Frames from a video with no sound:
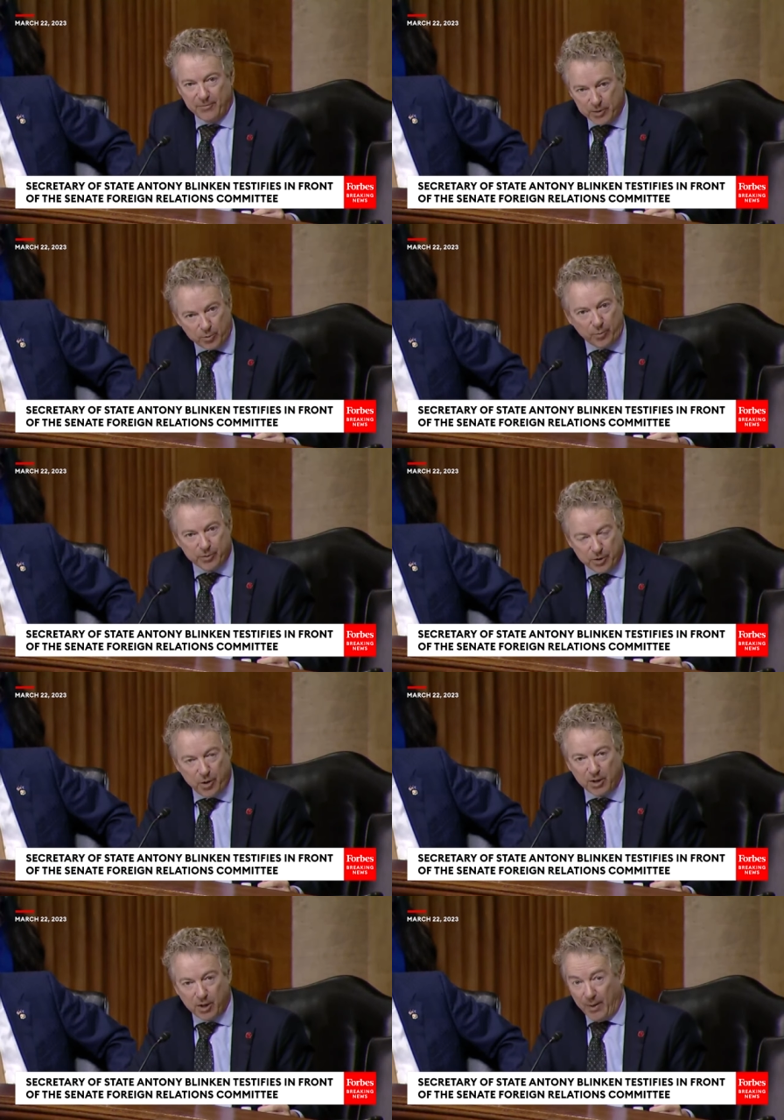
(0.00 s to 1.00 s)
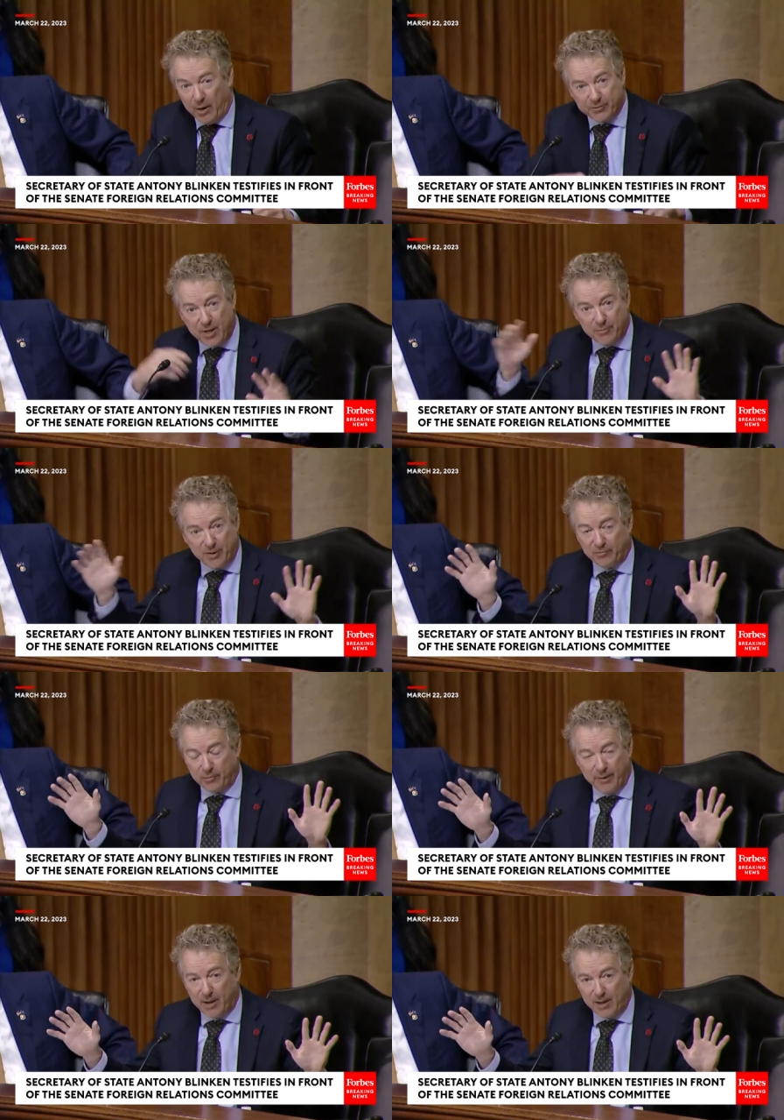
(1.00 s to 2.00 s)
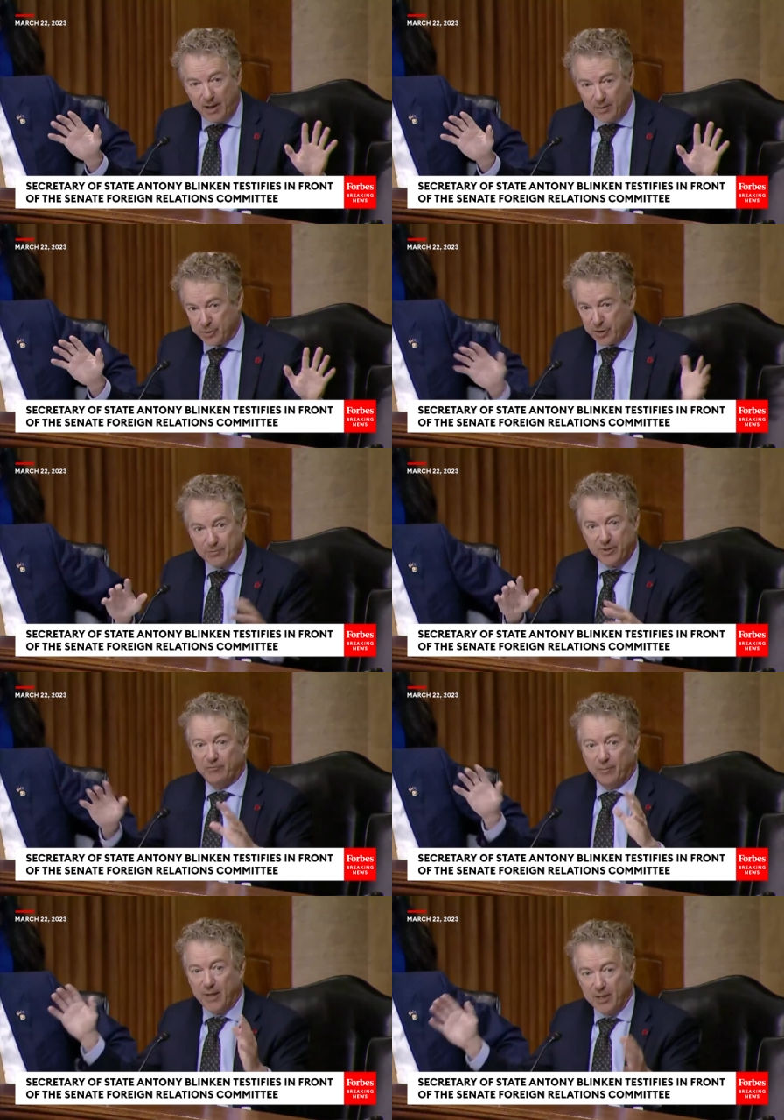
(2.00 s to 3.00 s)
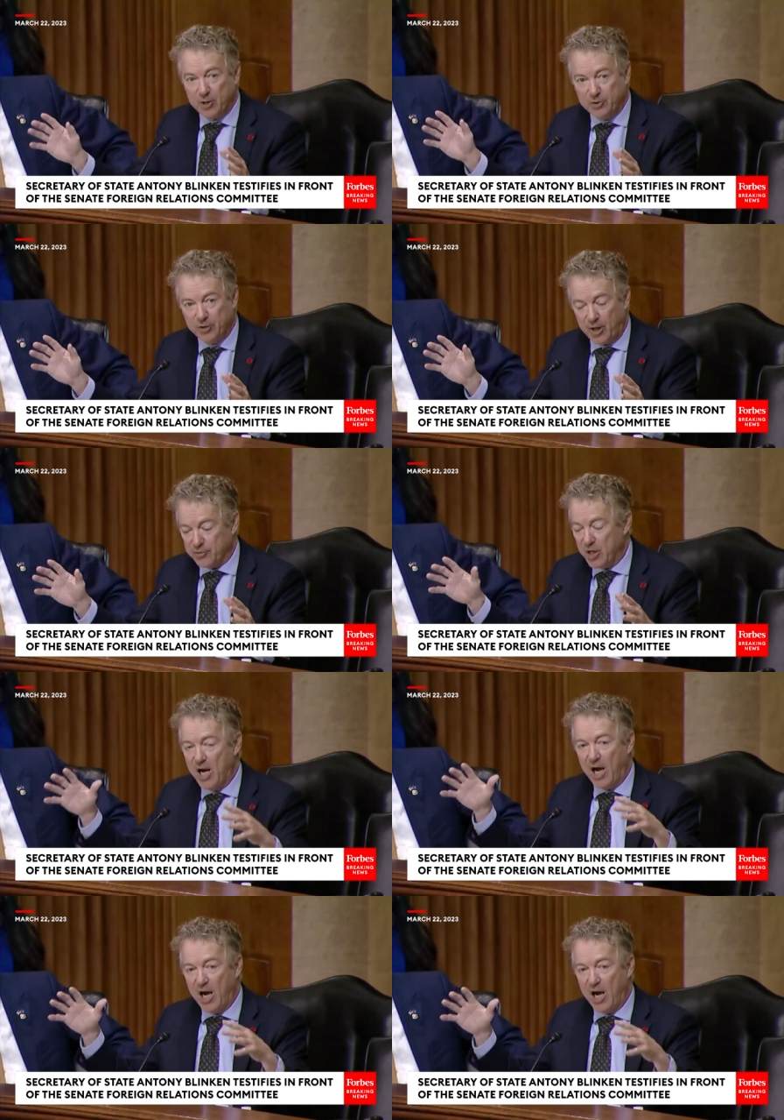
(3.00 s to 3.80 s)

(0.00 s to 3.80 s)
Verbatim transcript: That's what we're talking about. Same thing from NIH. Same thing from HHS.